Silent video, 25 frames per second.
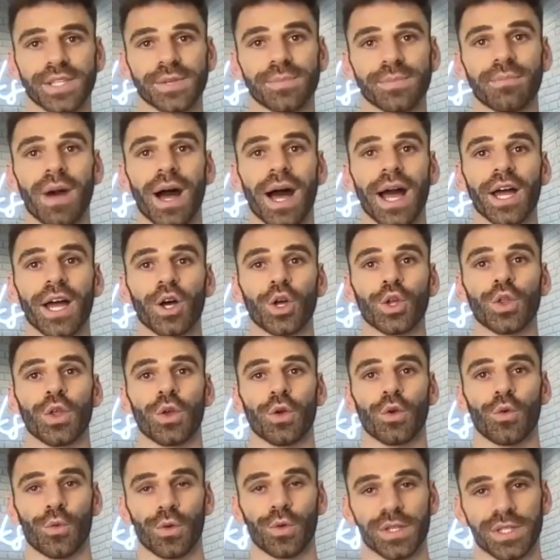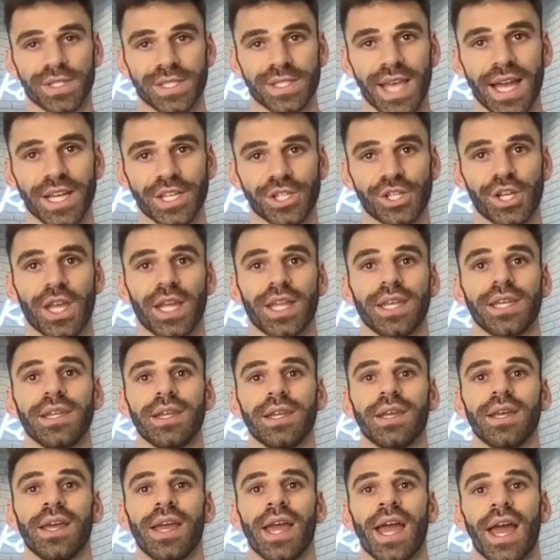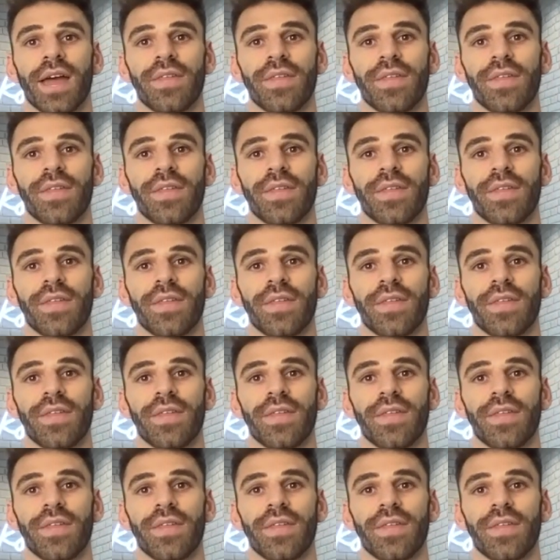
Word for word: to mild recession,